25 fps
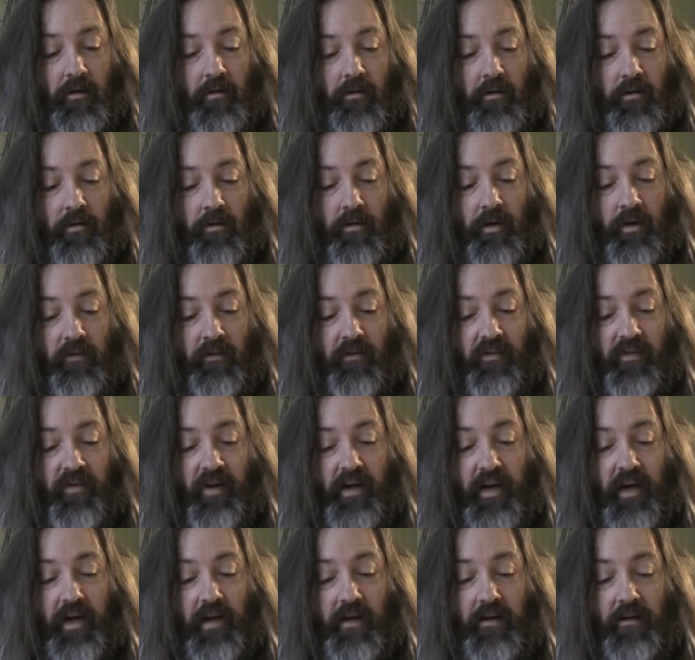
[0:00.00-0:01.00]
Don't ever
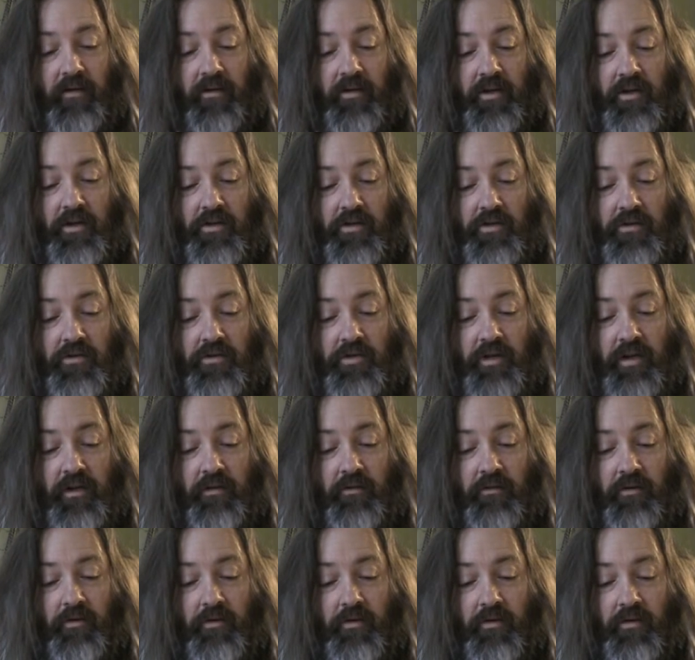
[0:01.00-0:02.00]
forget, teach your
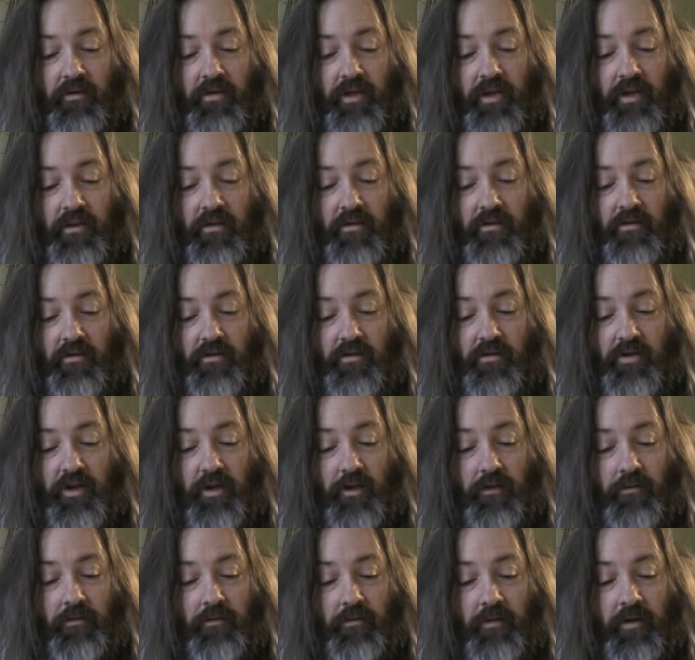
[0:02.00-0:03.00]
children to teach their
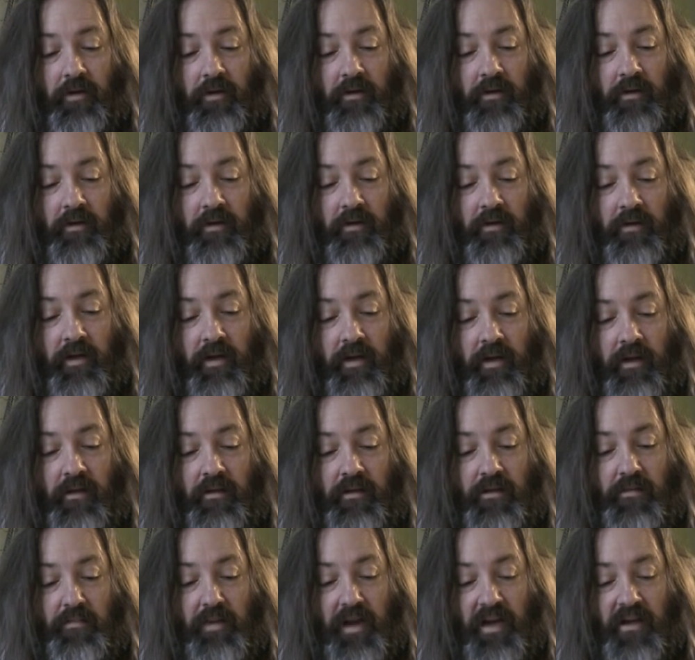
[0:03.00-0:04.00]
children until they get
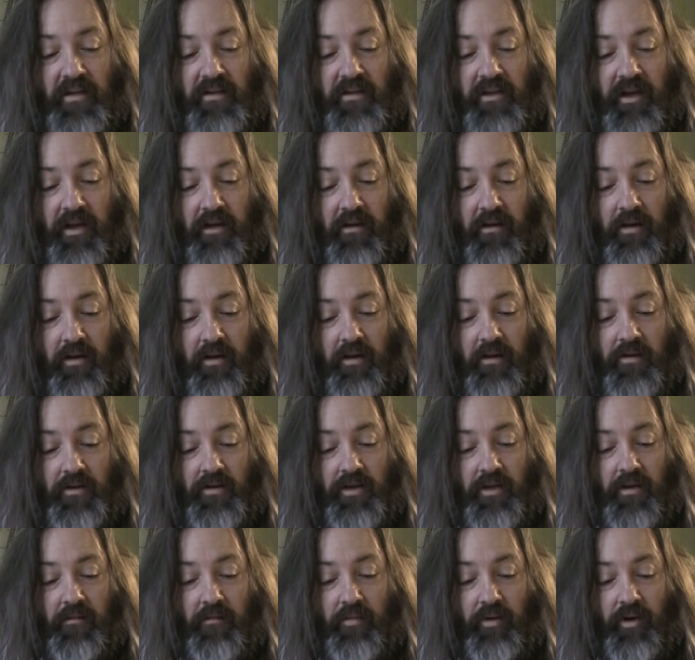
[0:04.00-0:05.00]
space
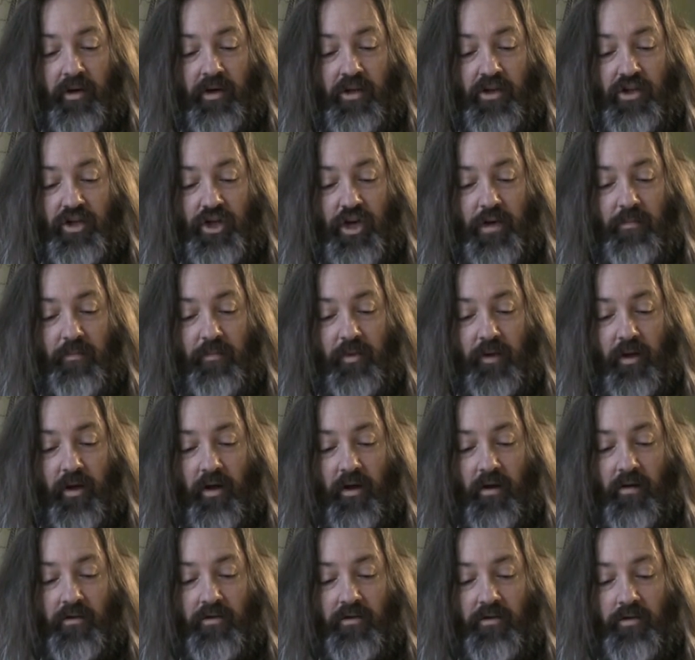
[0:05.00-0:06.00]
technology and bring sheep
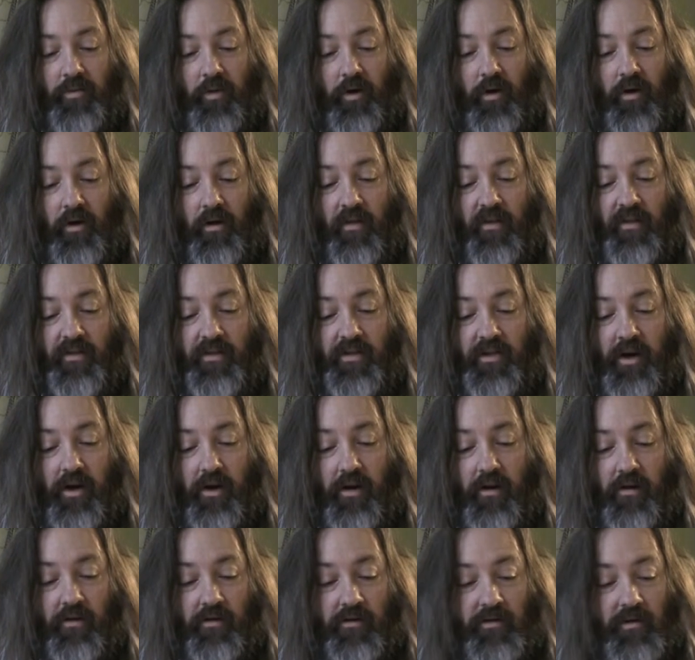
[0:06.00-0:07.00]
laws to all the
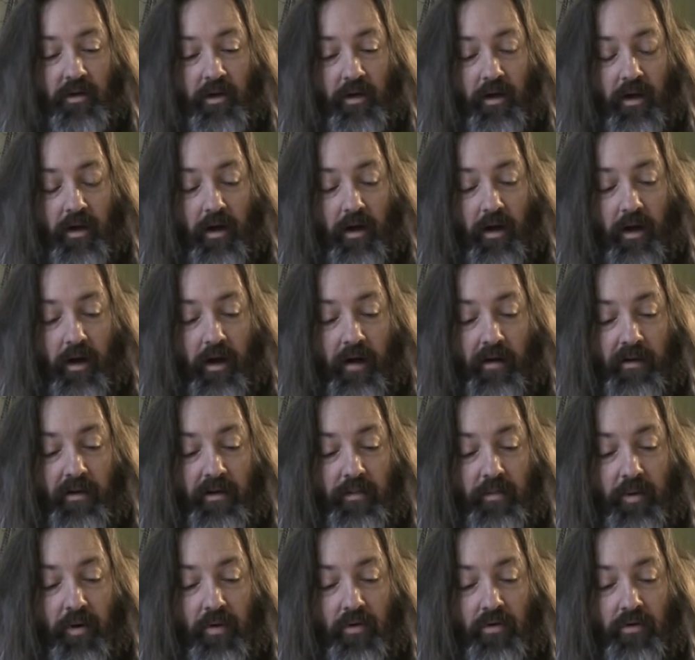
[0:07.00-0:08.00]
stars. I
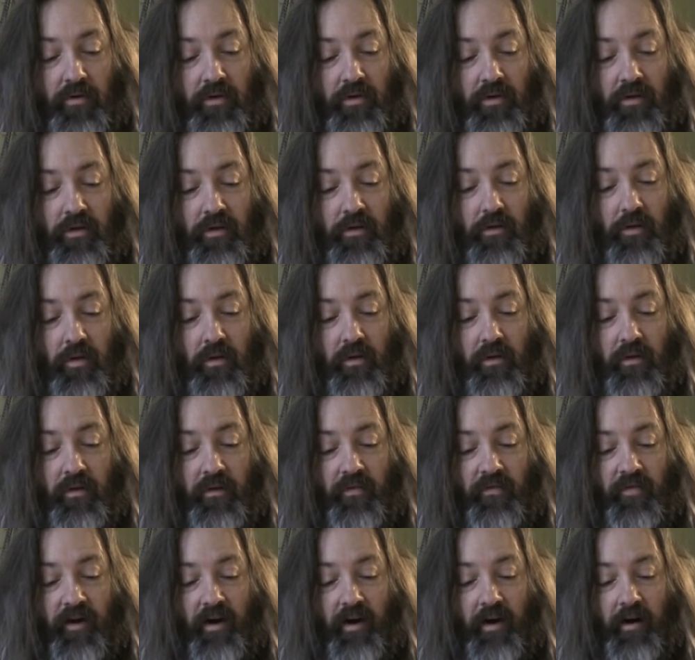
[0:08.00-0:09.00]
spoke to you out of the
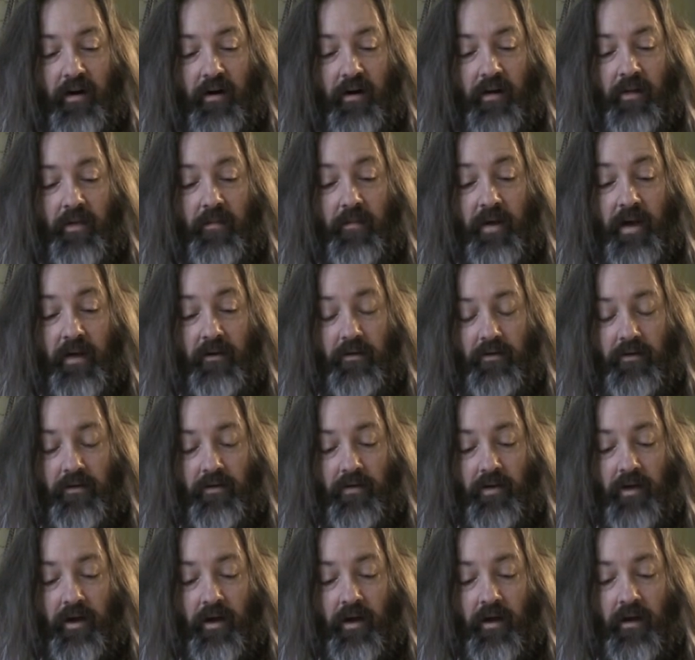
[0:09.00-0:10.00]
fire on the mountain.
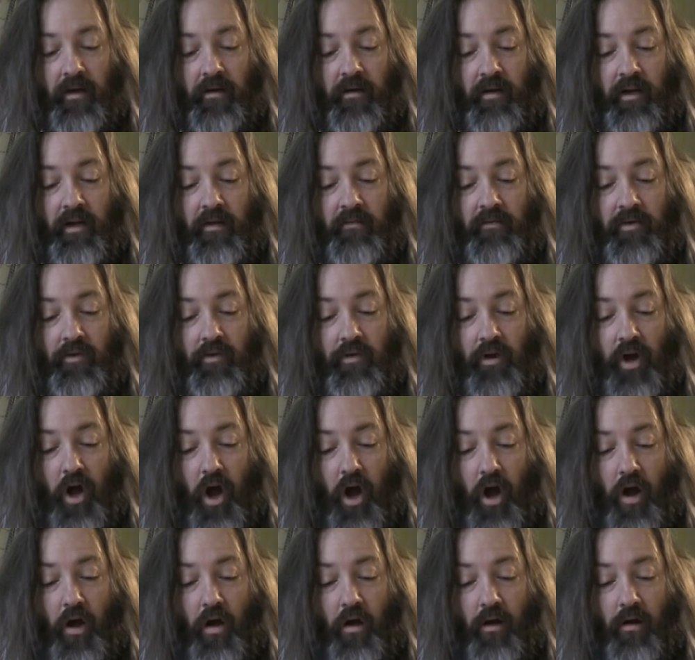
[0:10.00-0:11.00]
I gave you
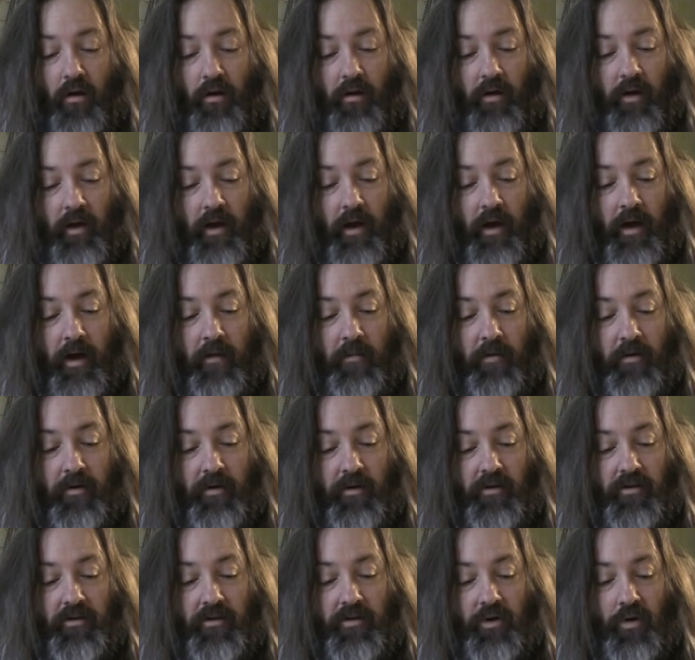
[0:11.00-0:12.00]
law, hammered
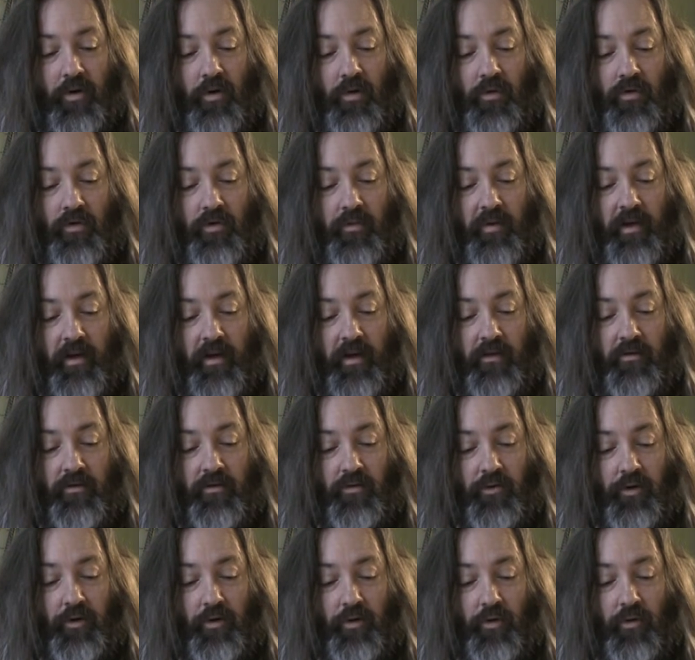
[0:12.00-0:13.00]
in stone to make it
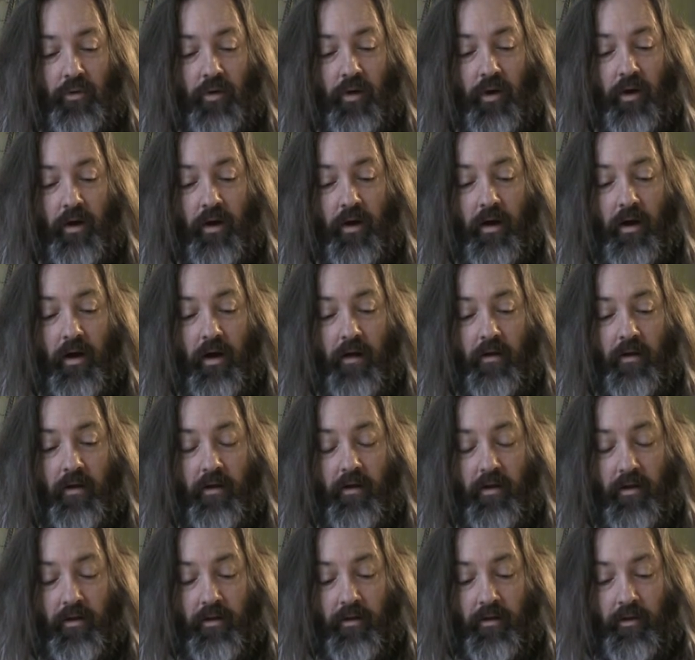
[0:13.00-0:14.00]
true.
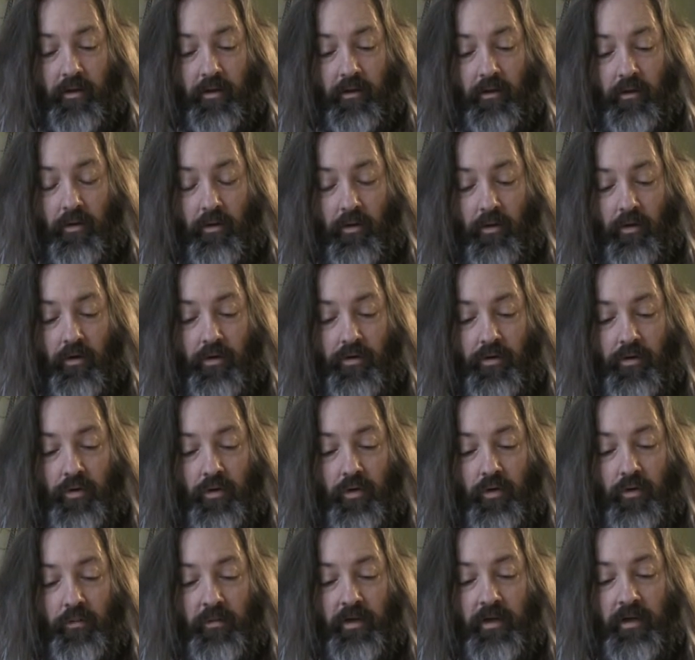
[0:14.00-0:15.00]
The Lord
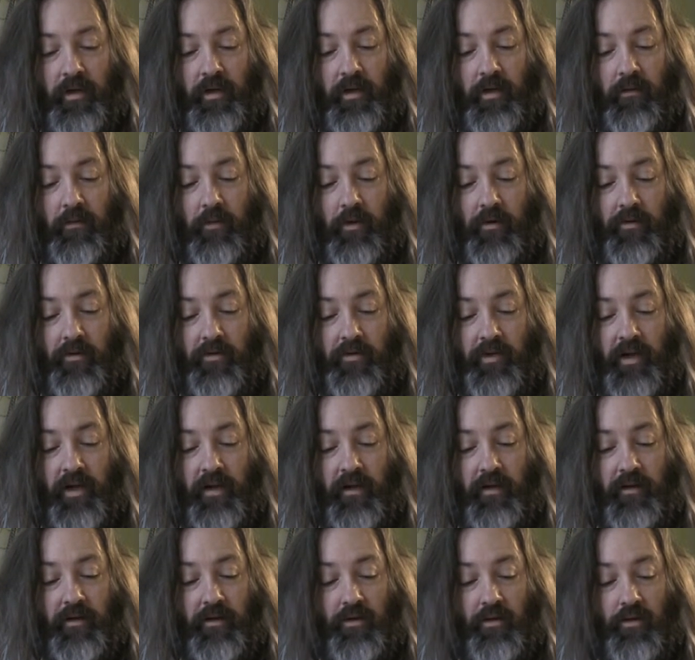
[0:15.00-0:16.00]
told me what to
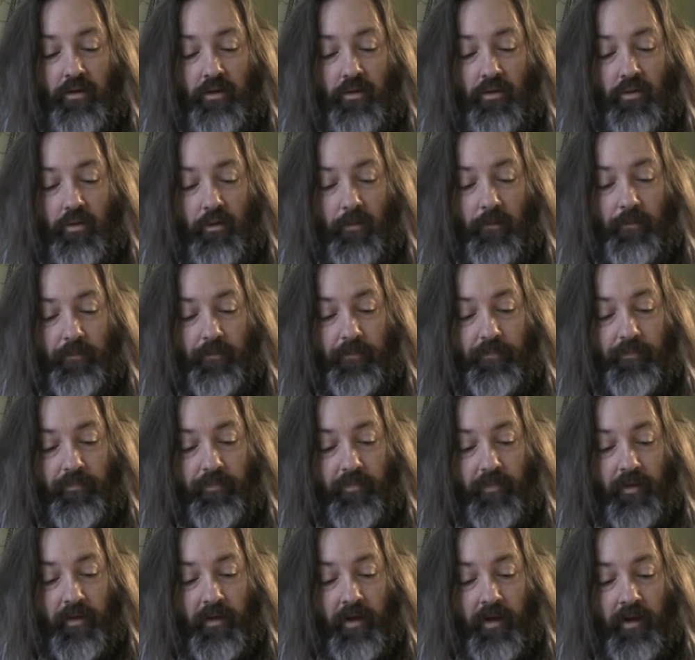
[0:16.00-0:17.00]
tell you.
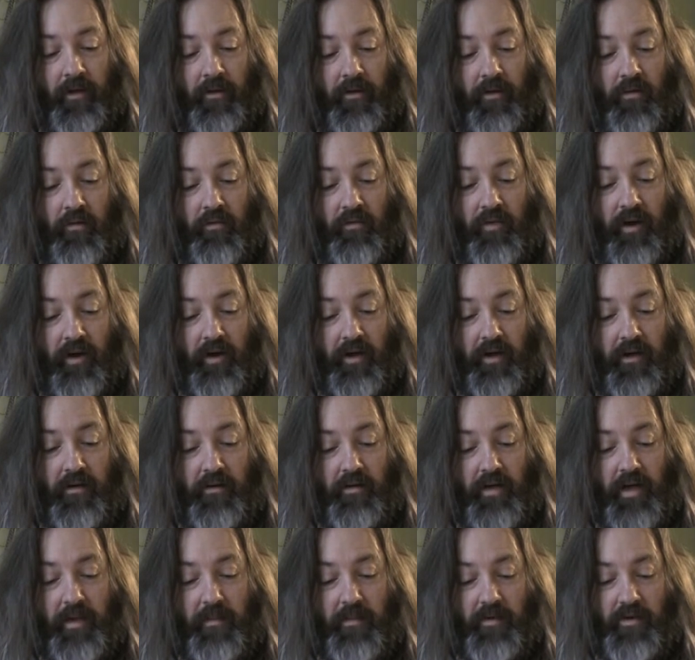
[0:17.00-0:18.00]
Like no fucking your
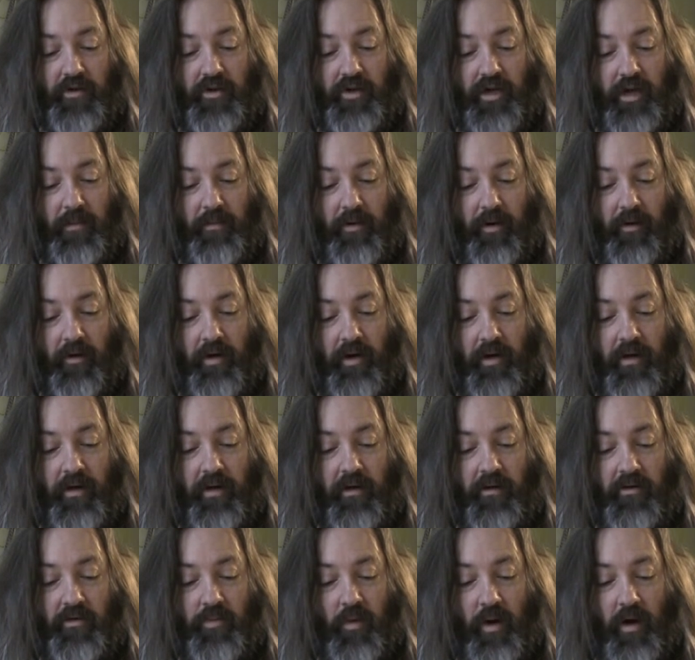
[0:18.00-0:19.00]
neighbor's sheep or eating
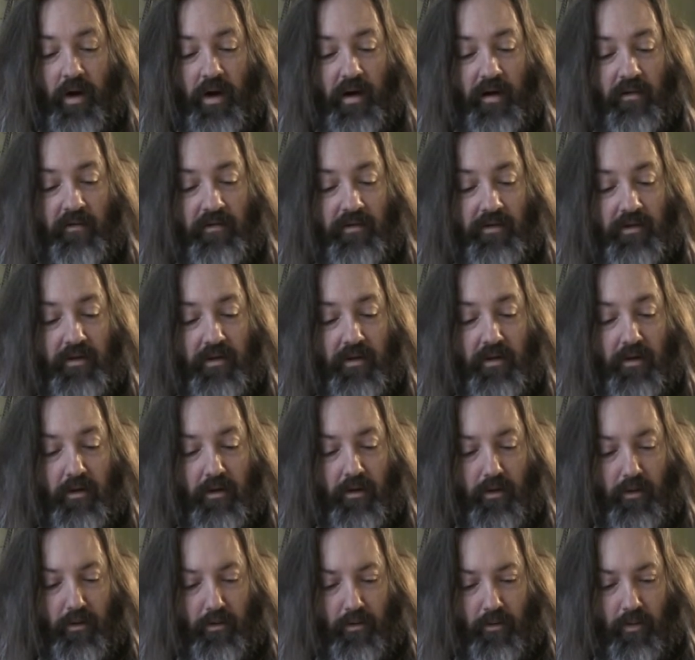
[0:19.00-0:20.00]
his wives.
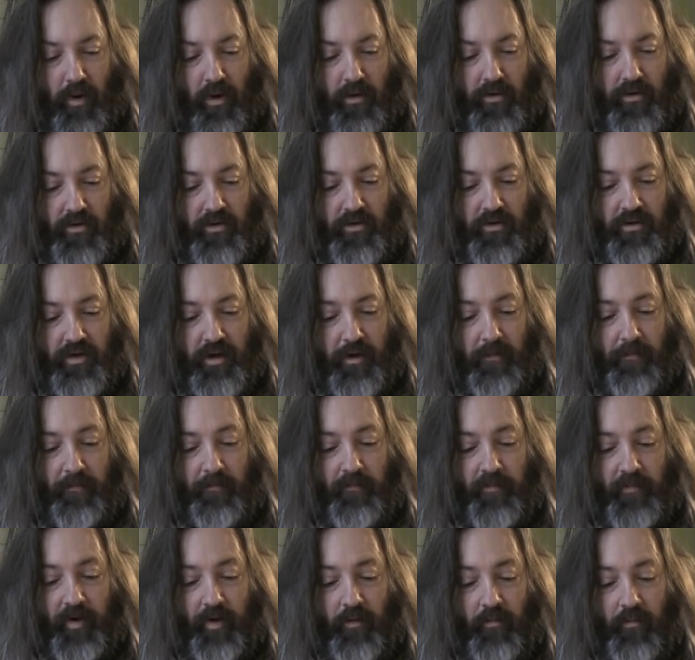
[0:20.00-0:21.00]
Watch your
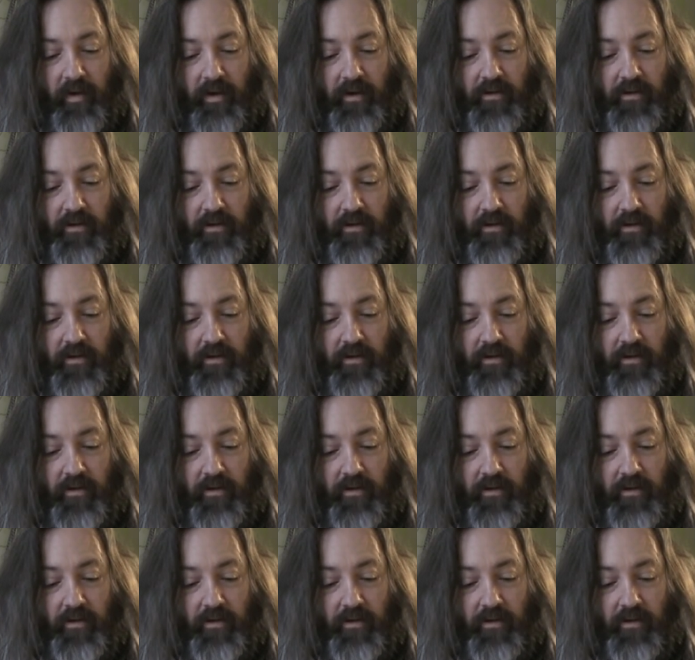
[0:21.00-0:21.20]
step. Don't make